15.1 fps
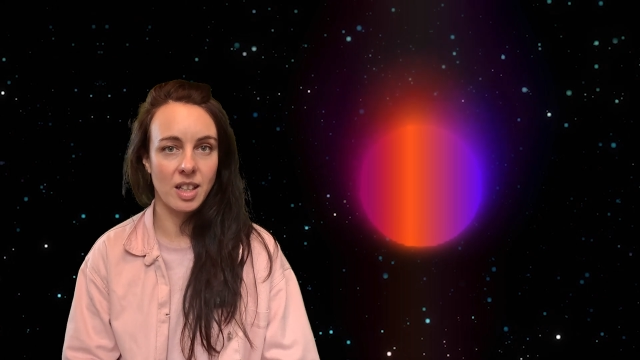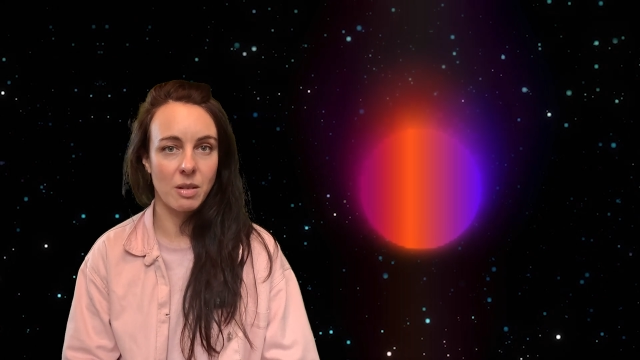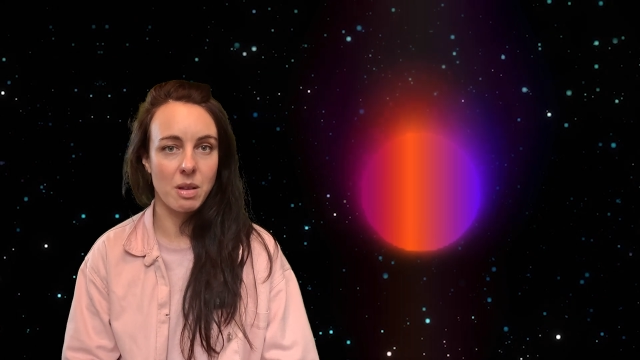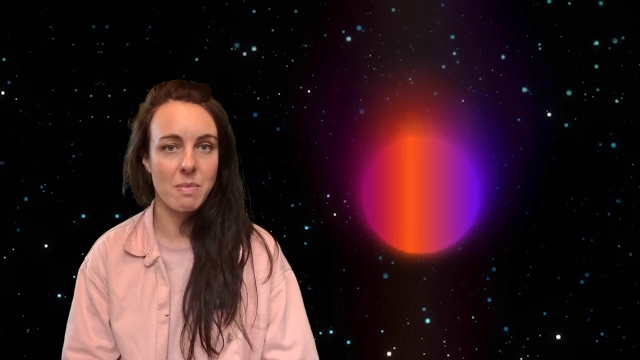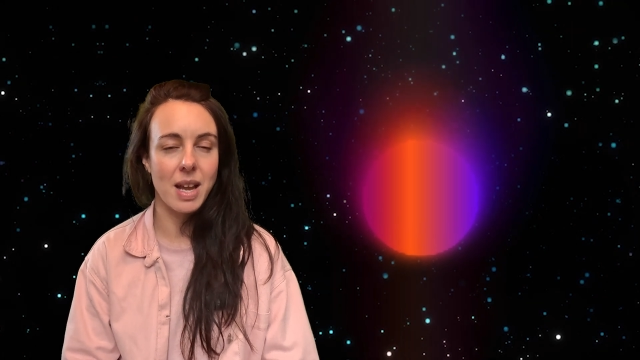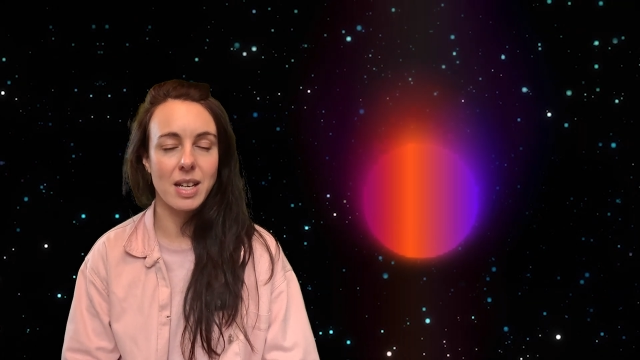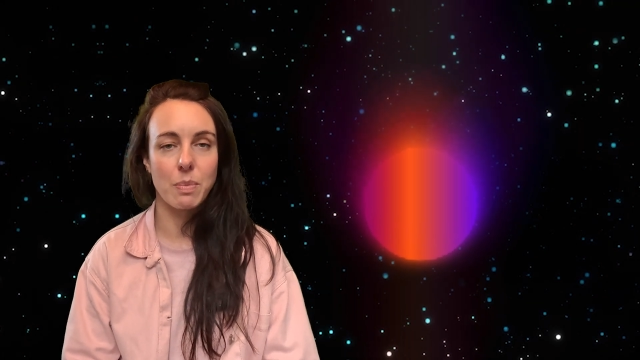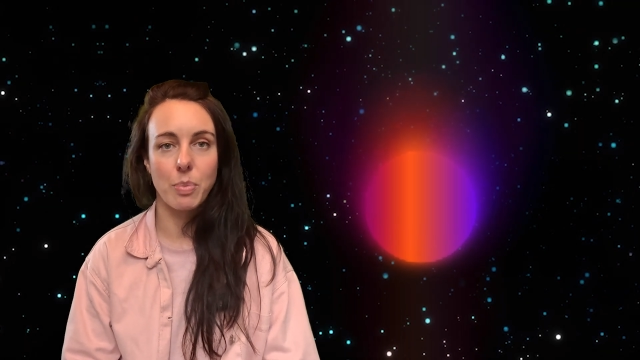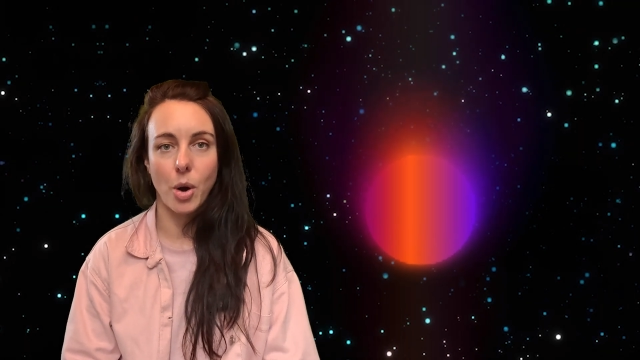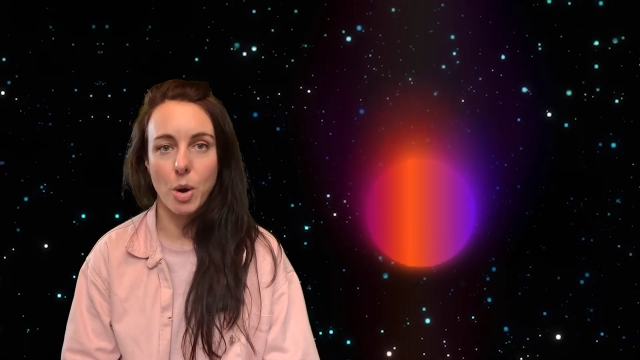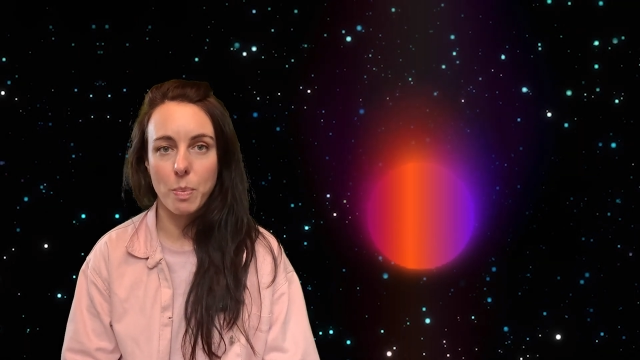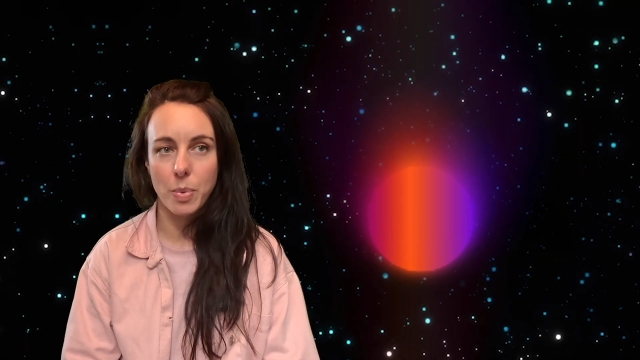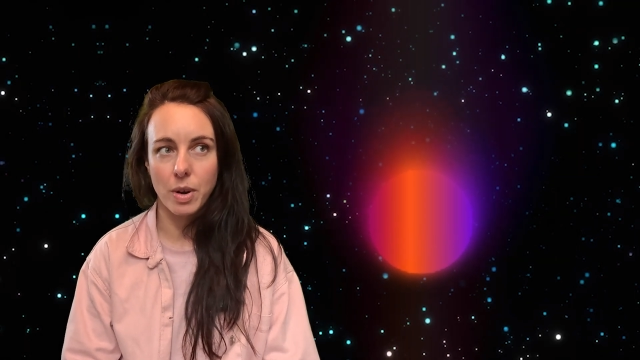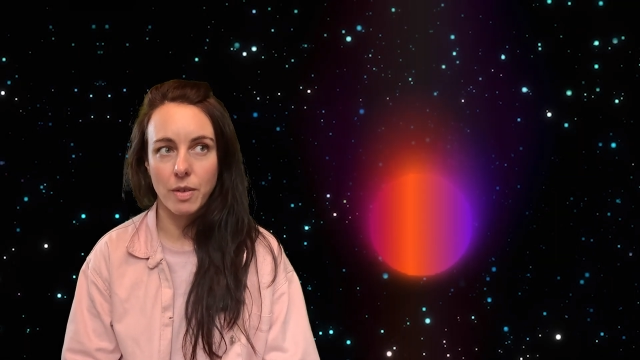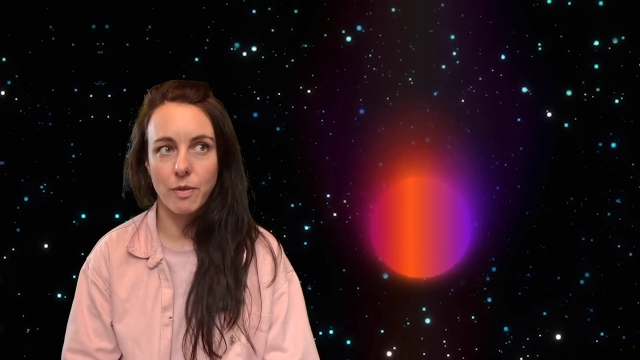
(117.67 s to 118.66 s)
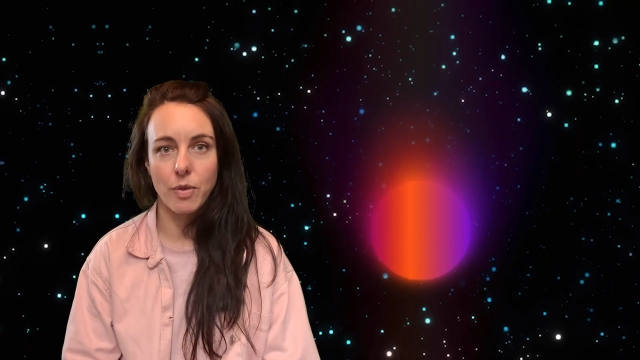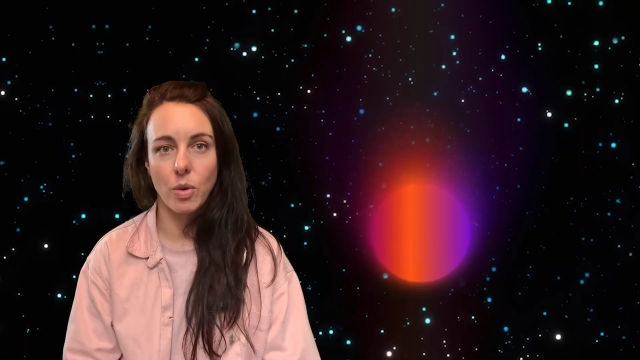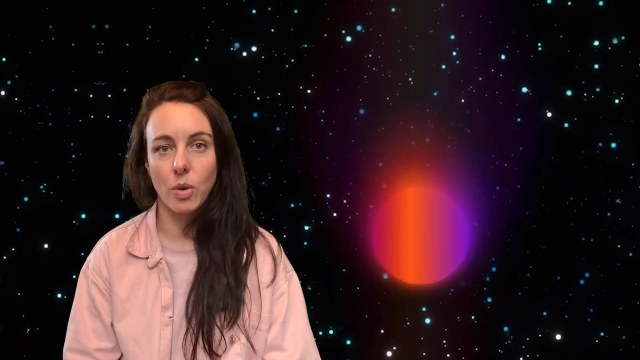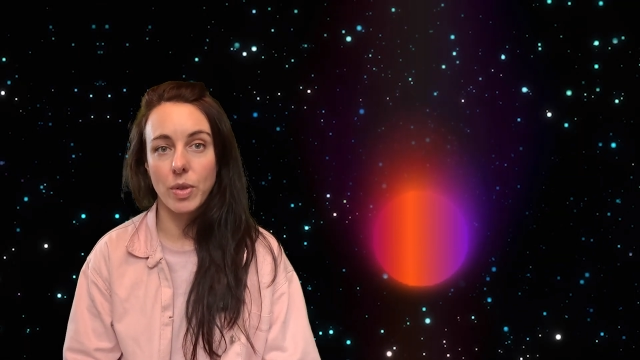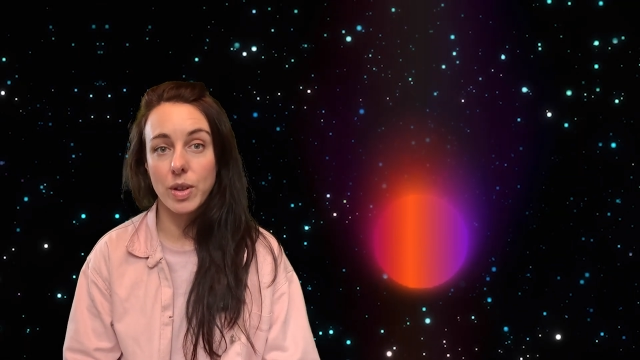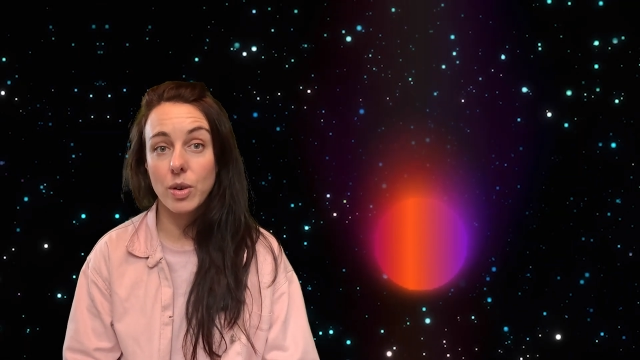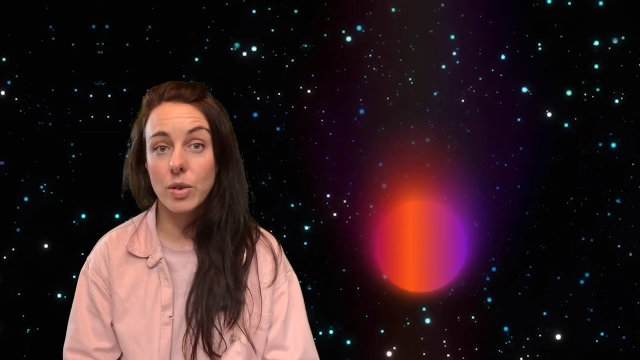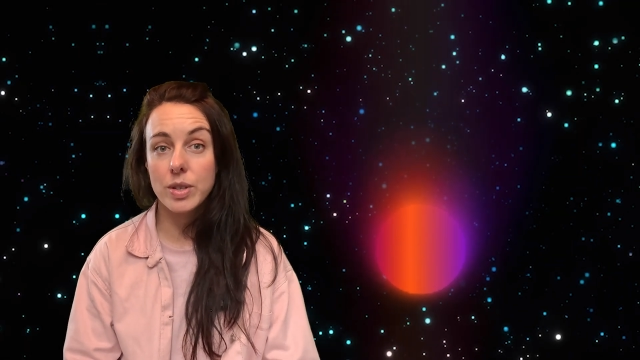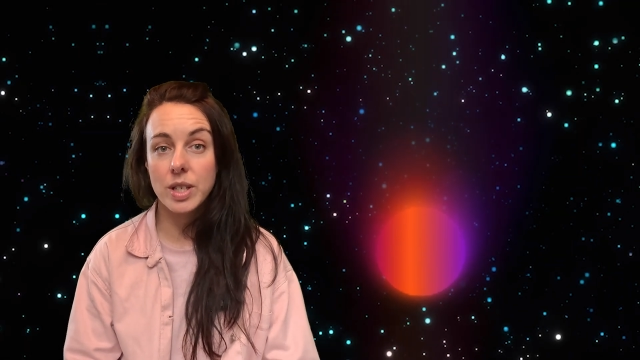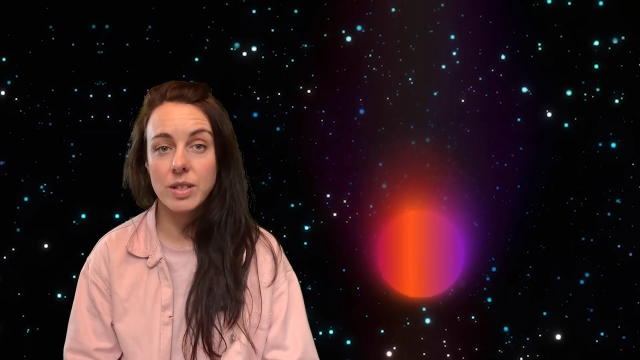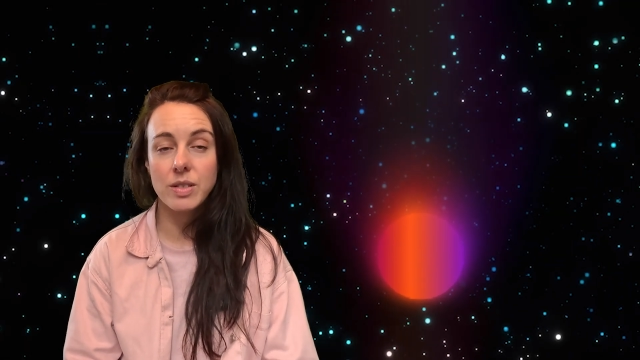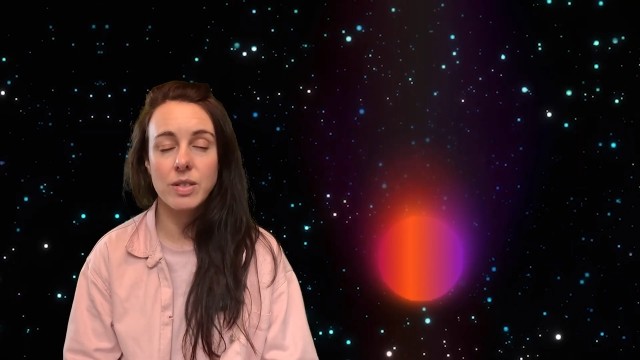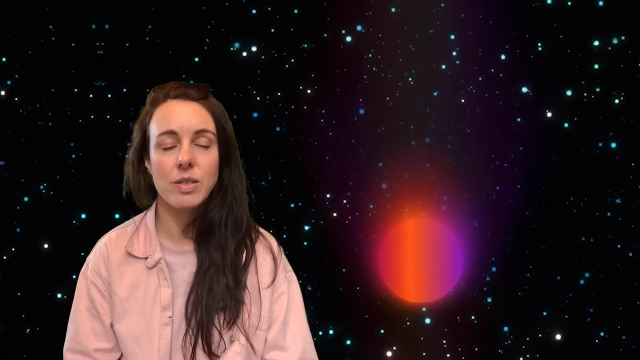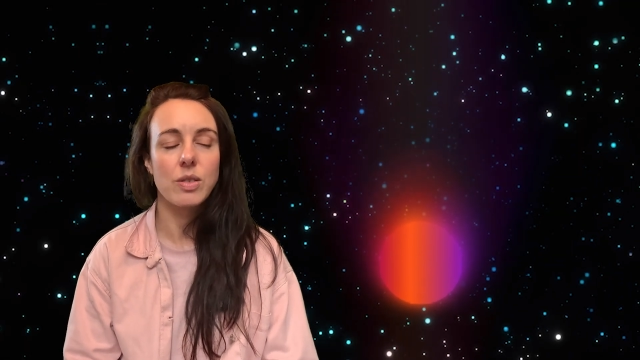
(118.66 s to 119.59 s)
can be made appropriate for the audience,